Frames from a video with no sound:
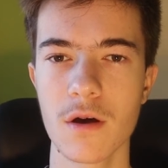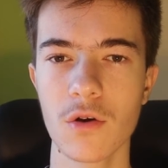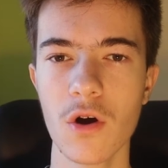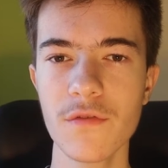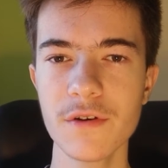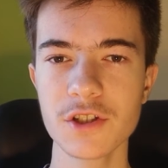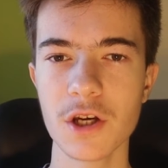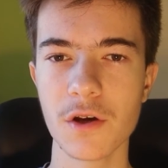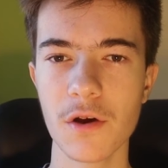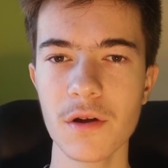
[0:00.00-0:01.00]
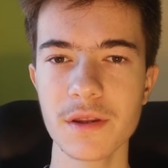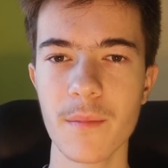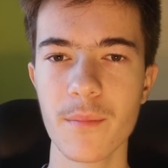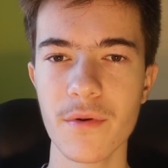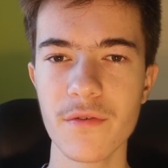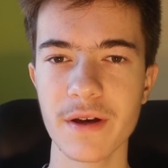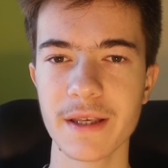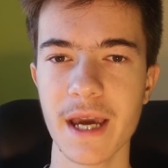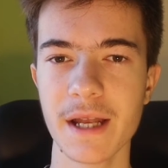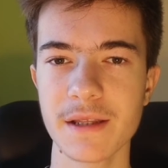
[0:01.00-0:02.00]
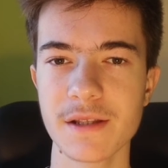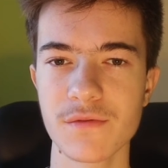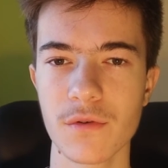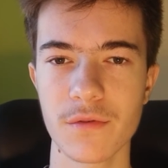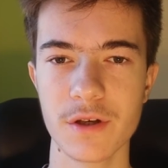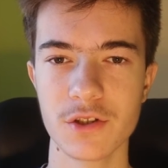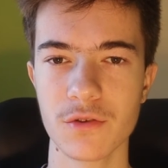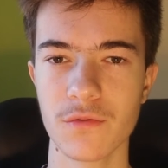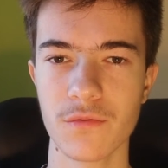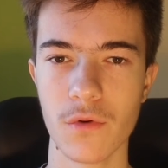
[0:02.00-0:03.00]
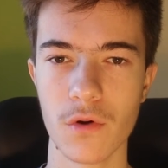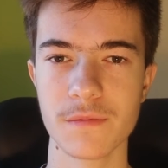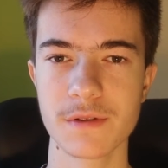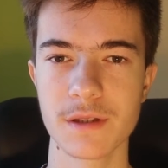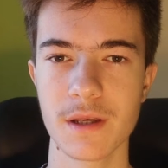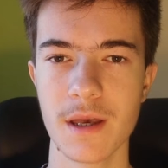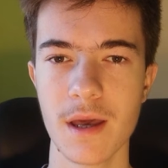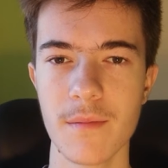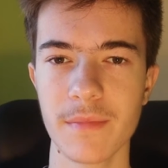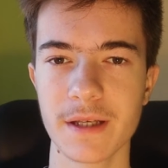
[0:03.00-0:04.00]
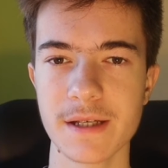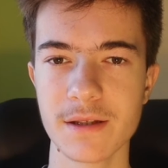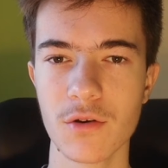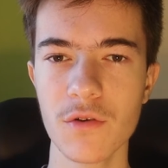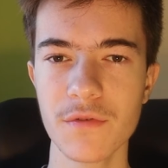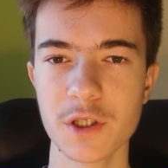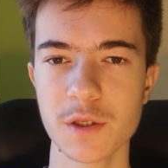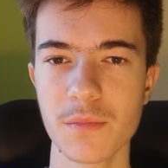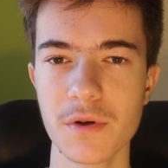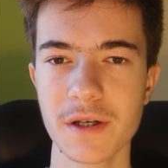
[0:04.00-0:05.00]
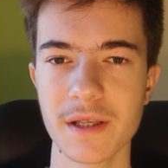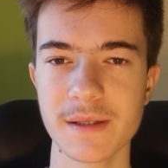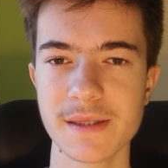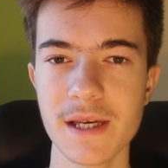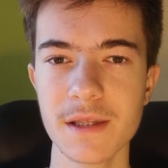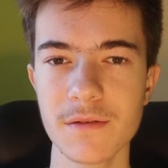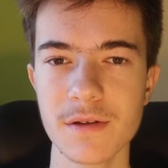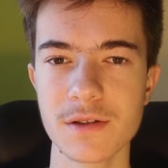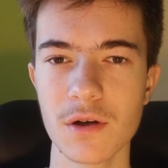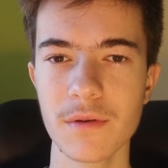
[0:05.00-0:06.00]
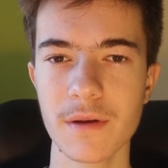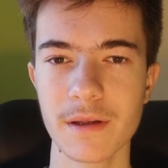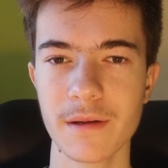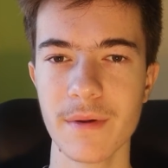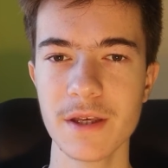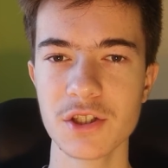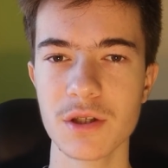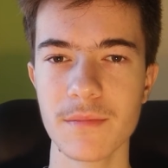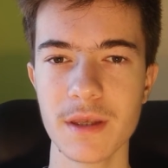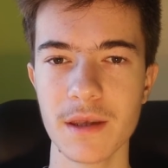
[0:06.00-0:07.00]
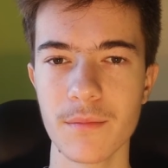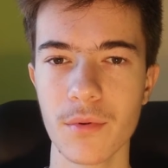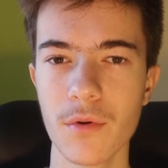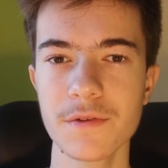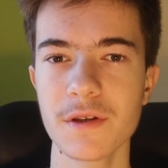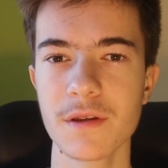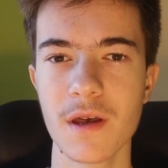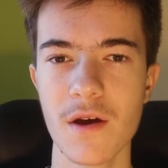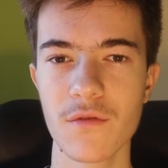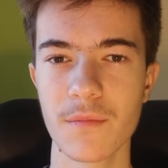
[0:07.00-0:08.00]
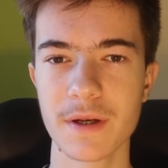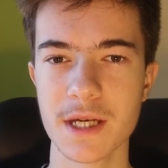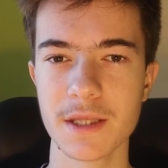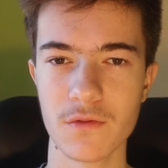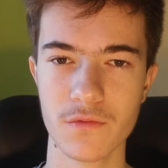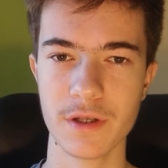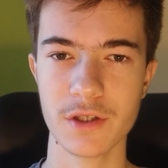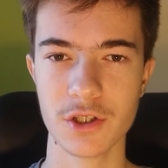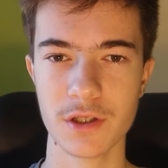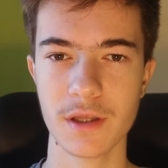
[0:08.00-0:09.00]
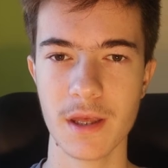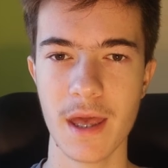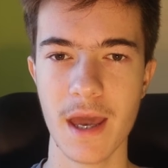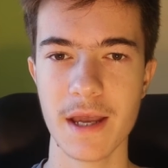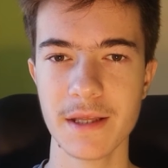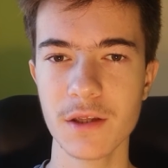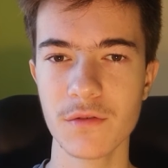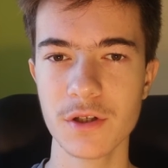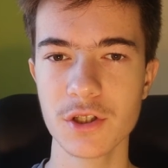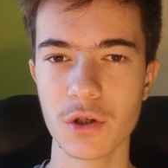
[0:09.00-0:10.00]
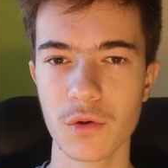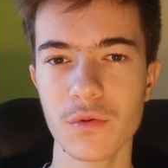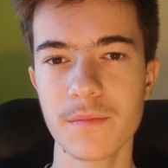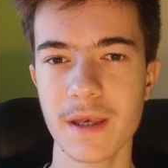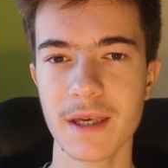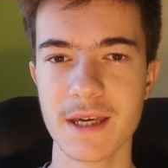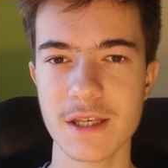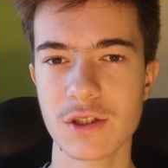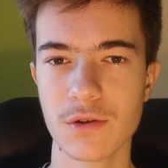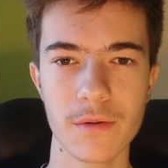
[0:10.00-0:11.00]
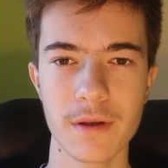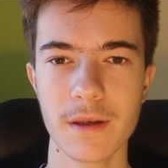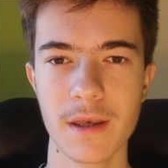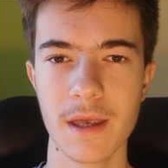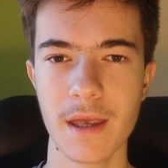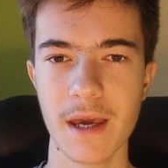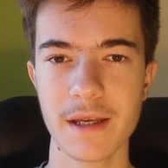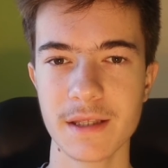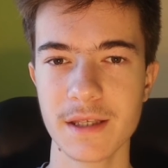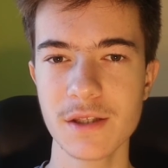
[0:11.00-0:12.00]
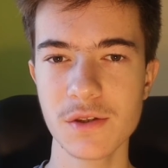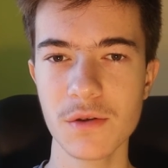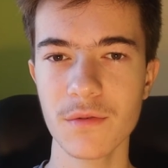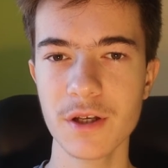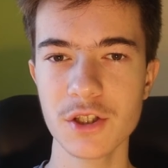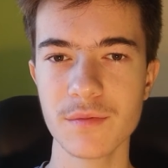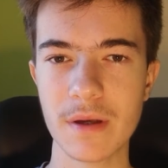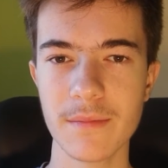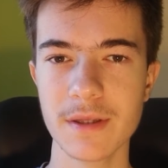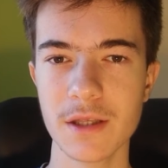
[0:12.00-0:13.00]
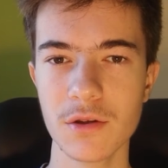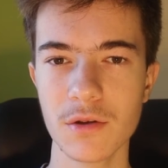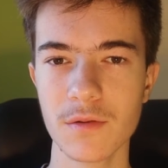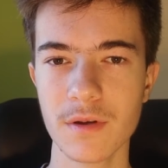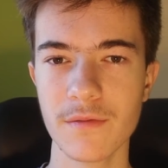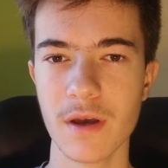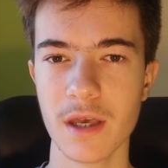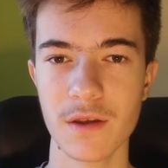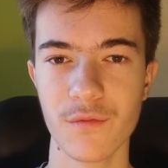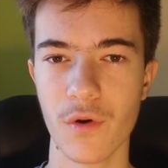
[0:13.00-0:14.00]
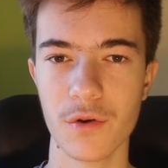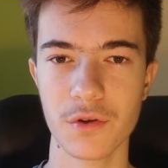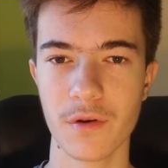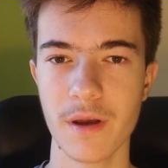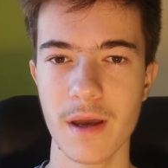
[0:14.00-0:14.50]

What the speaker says: Corphish and Crawdaunt are perfect candidates for regional forms, because Corphish's Pokédex entries often mention being imported from another region, and that region could be Hisui. And in the Hisui region, maybe they don't live in water,